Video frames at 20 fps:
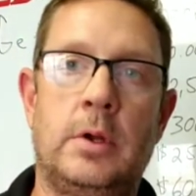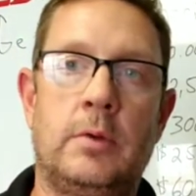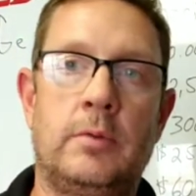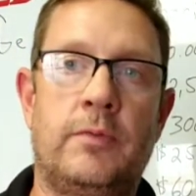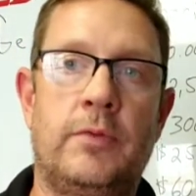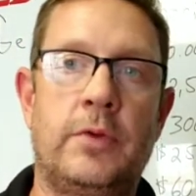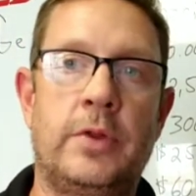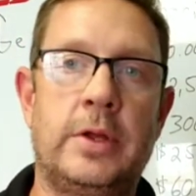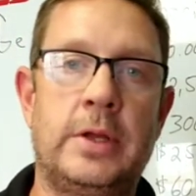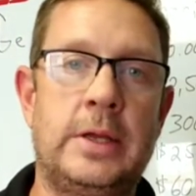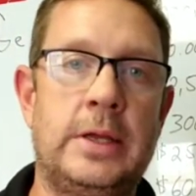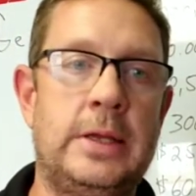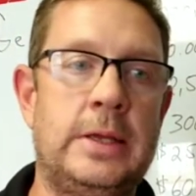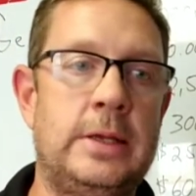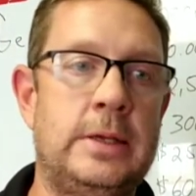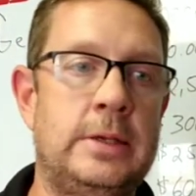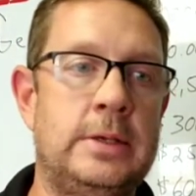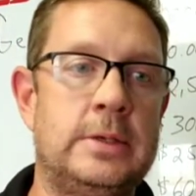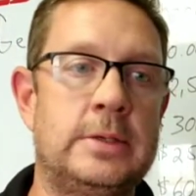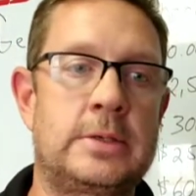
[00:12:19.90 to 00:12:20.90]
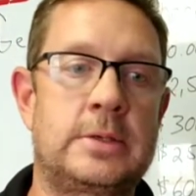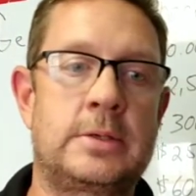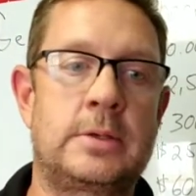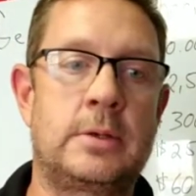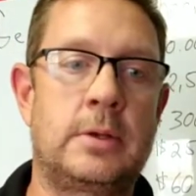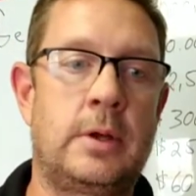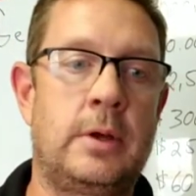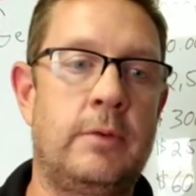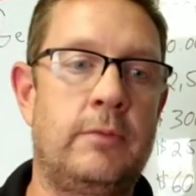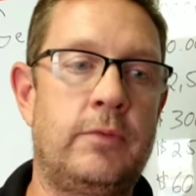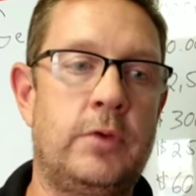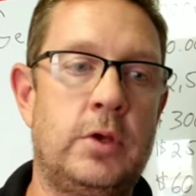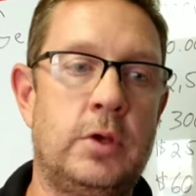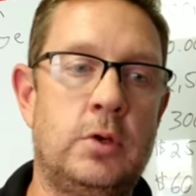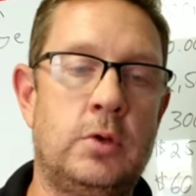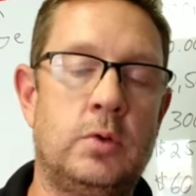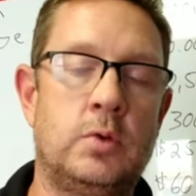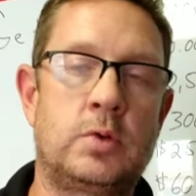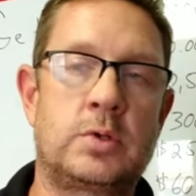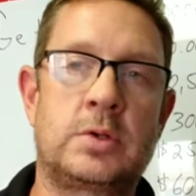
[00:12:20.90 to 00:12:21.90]
for the ease of
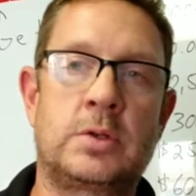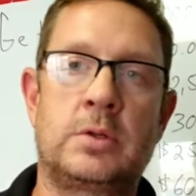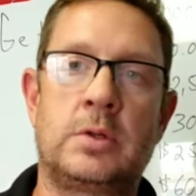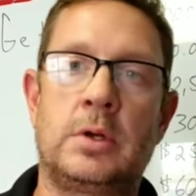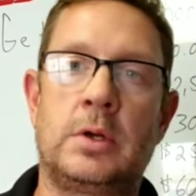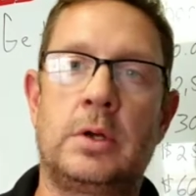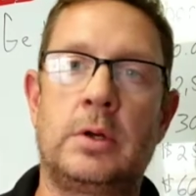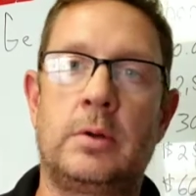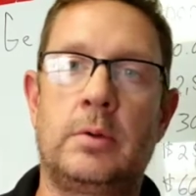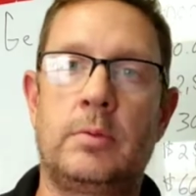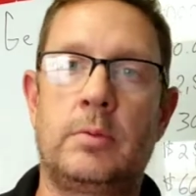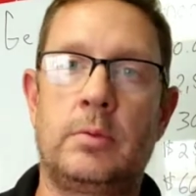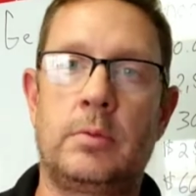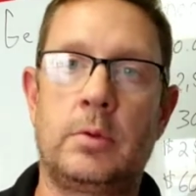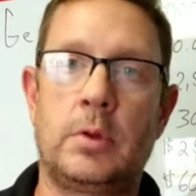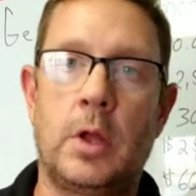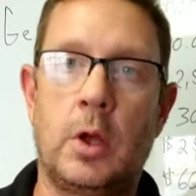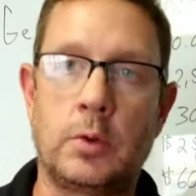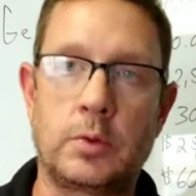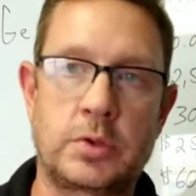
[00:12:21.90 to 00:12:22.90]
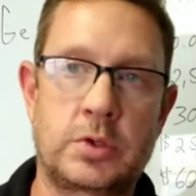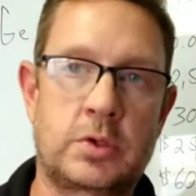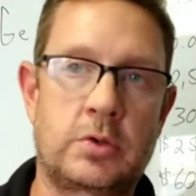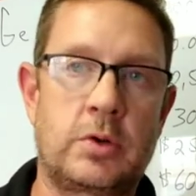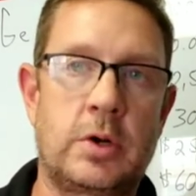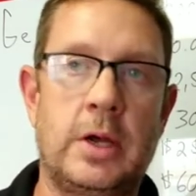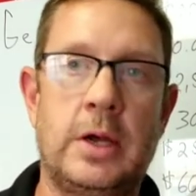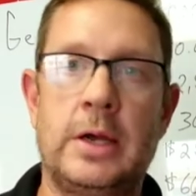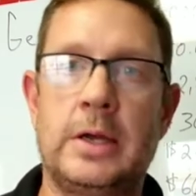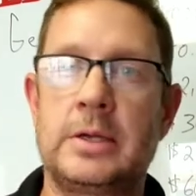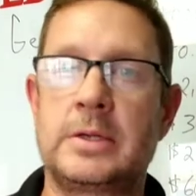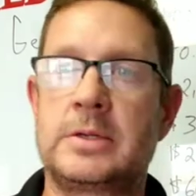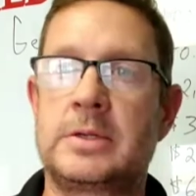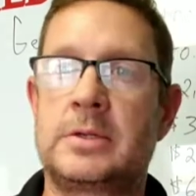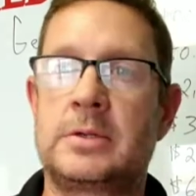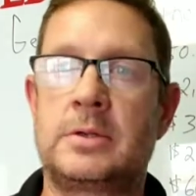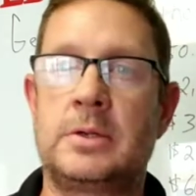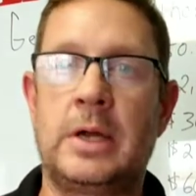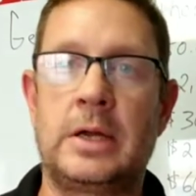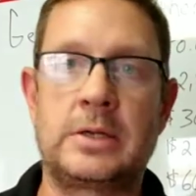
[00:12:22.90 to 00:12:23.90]
use, the low
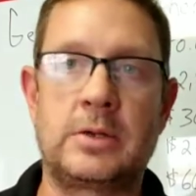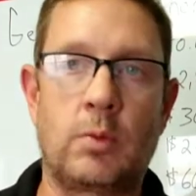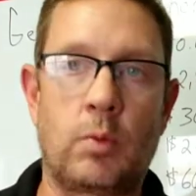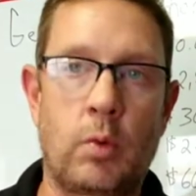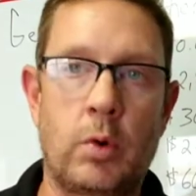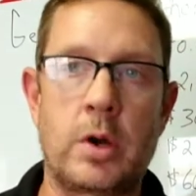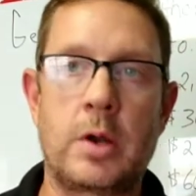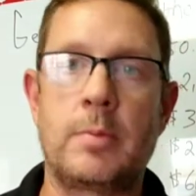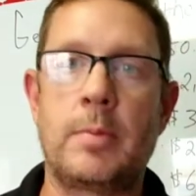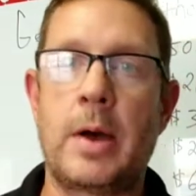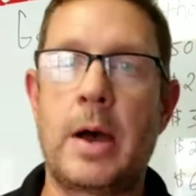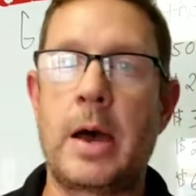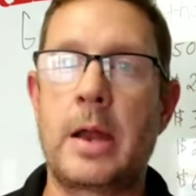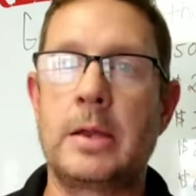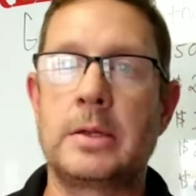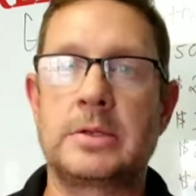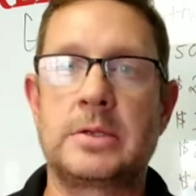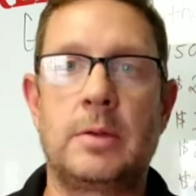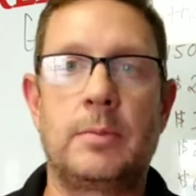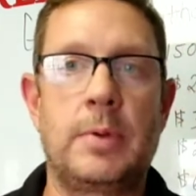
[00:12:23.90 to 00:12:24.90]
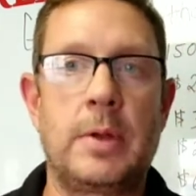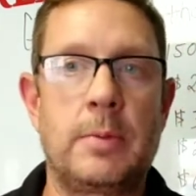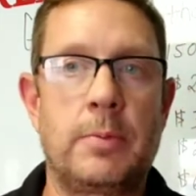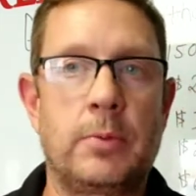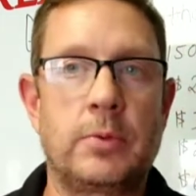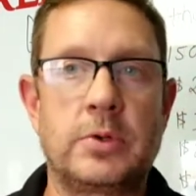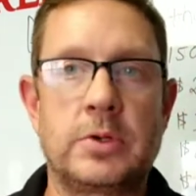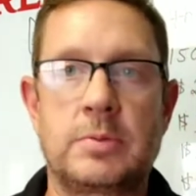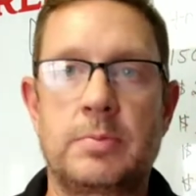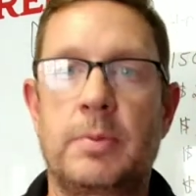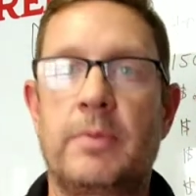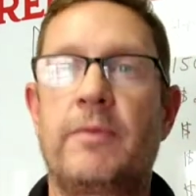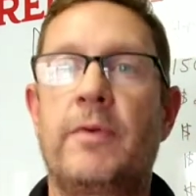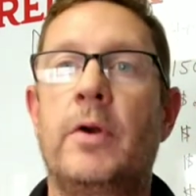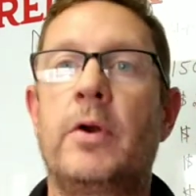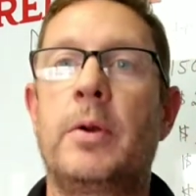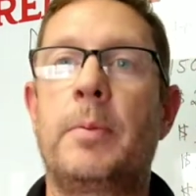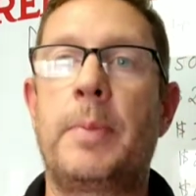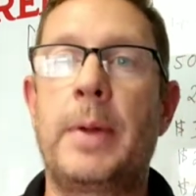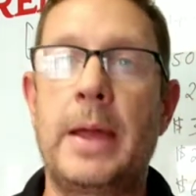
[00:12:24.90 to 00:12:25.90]
stress, not to worry about it, some people just
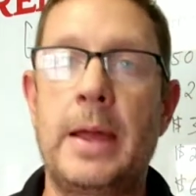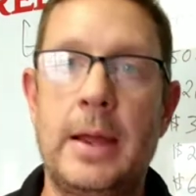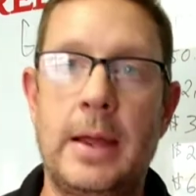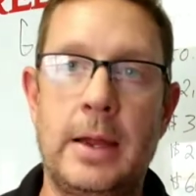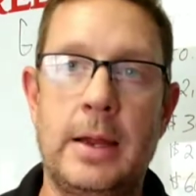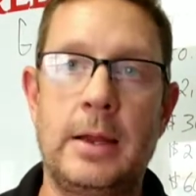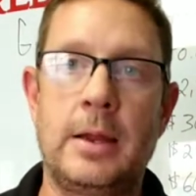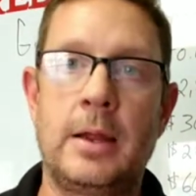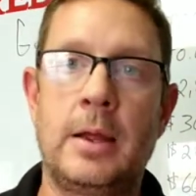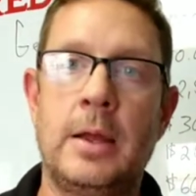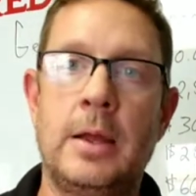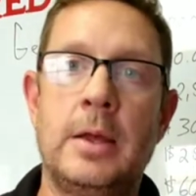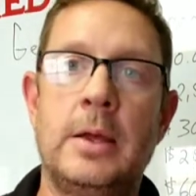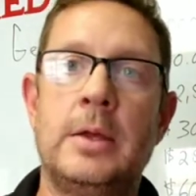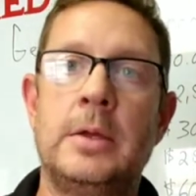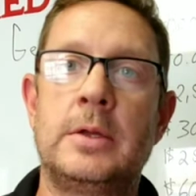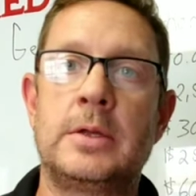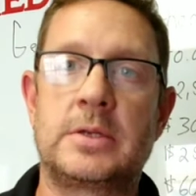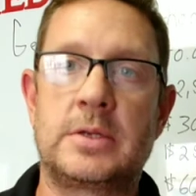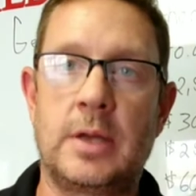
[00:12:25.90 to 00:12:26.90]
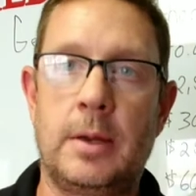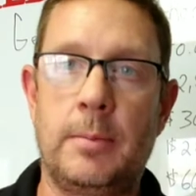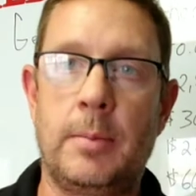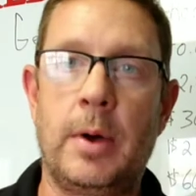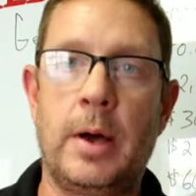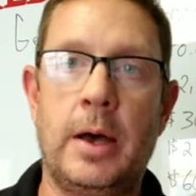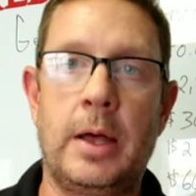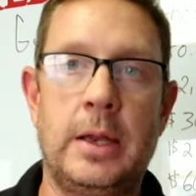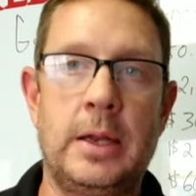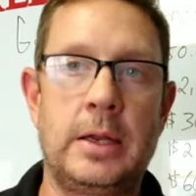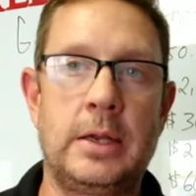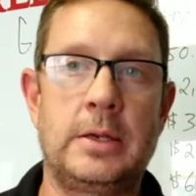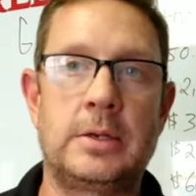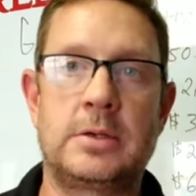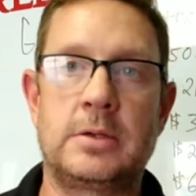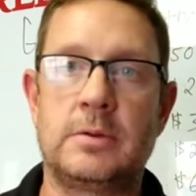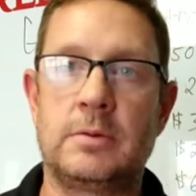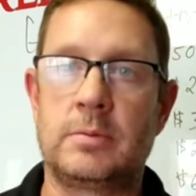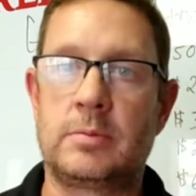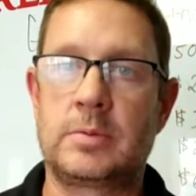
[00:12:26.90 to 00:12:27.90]
prefer to pay somebody
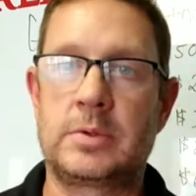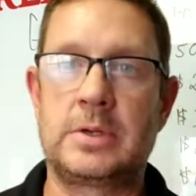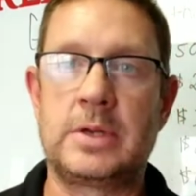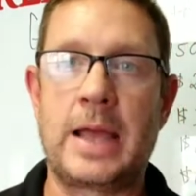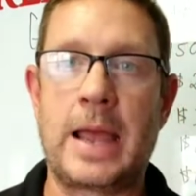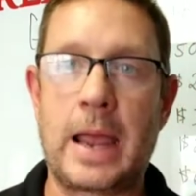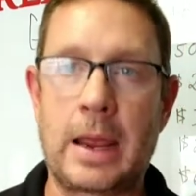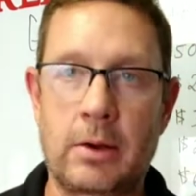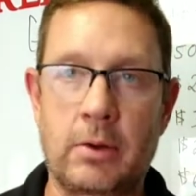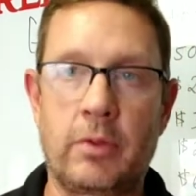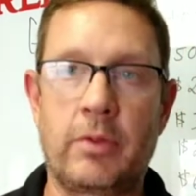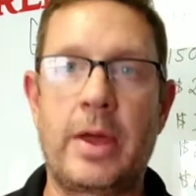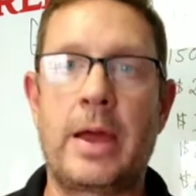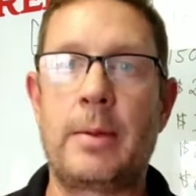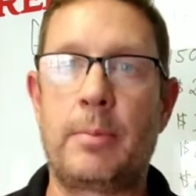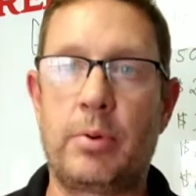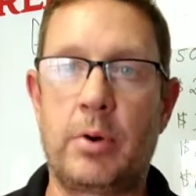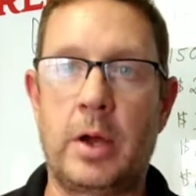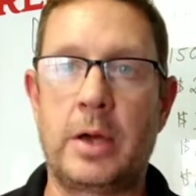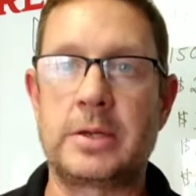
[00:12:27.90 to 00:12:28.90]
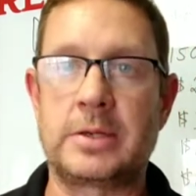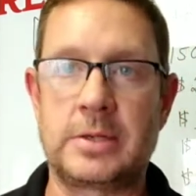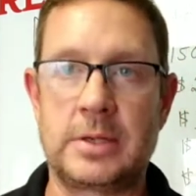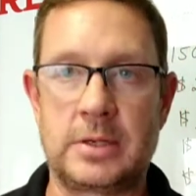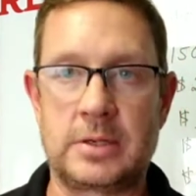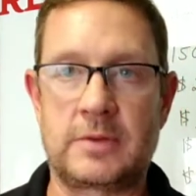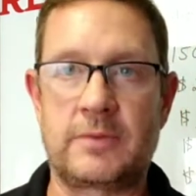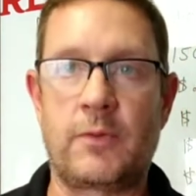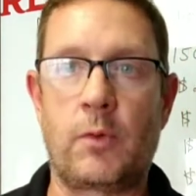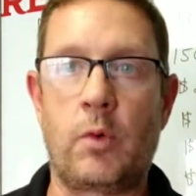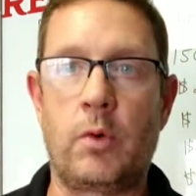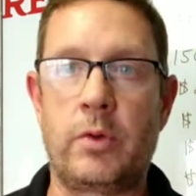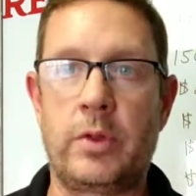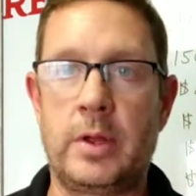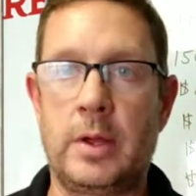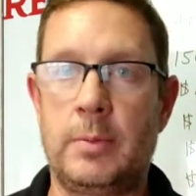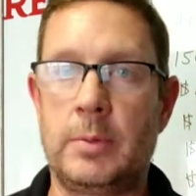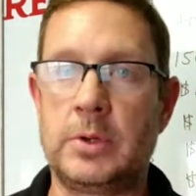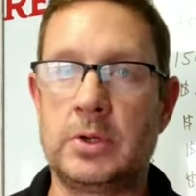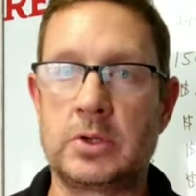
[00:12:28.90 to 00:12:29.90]
to handle that process for
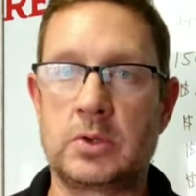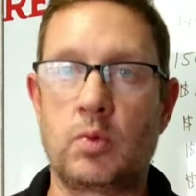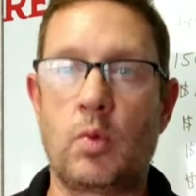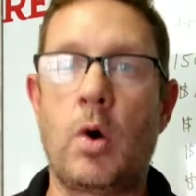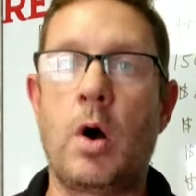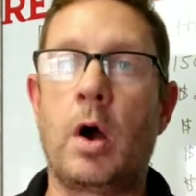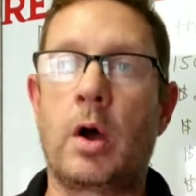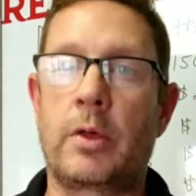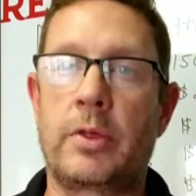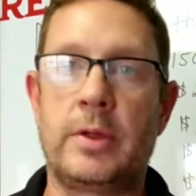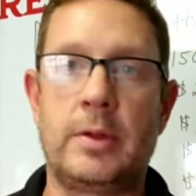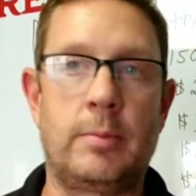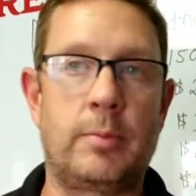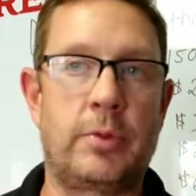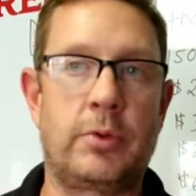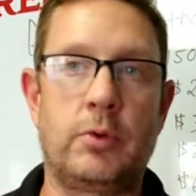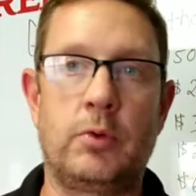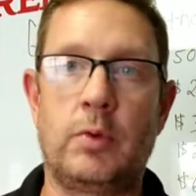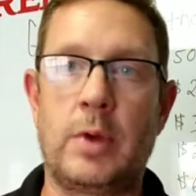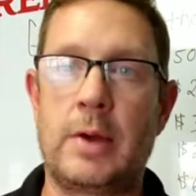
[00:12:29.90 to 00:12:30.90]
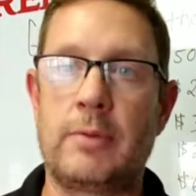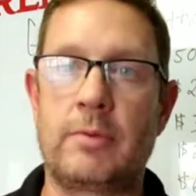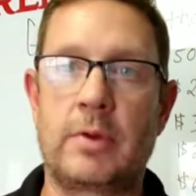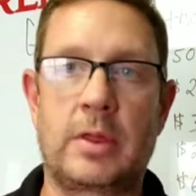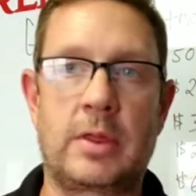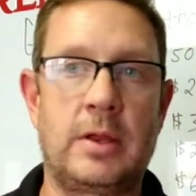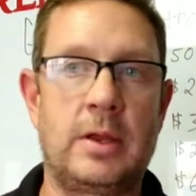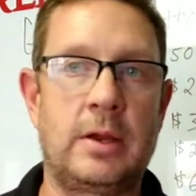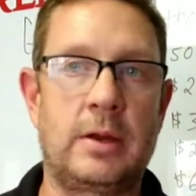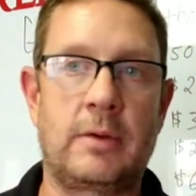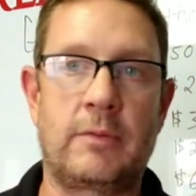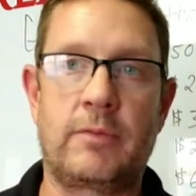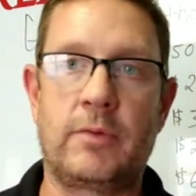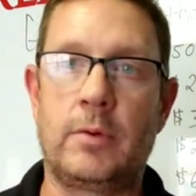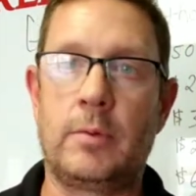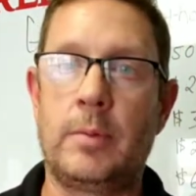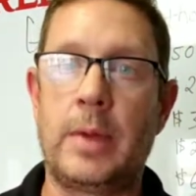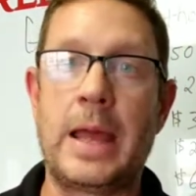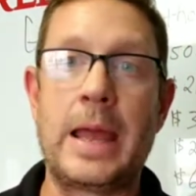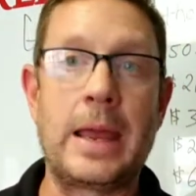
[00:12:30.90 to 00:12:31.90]
them and just walk them through everything
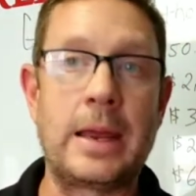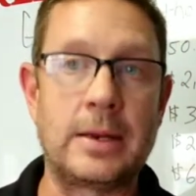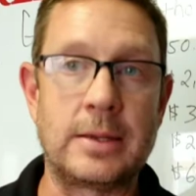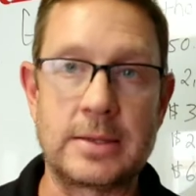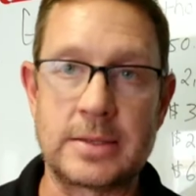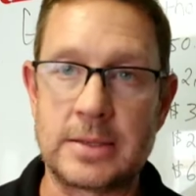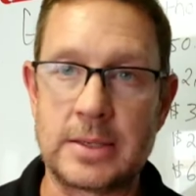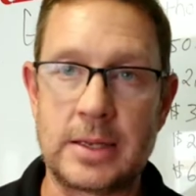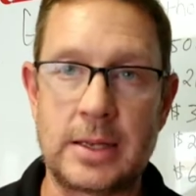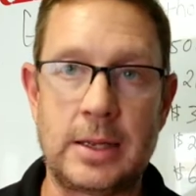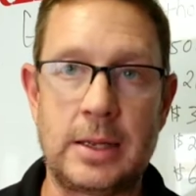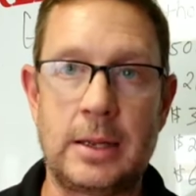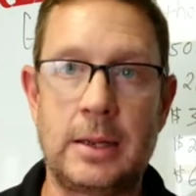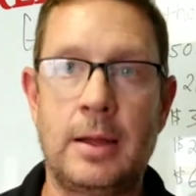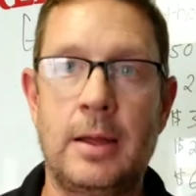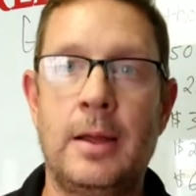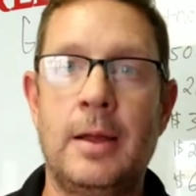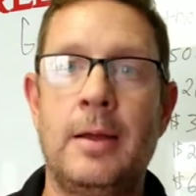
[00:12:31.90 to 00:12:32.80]
from A to Z.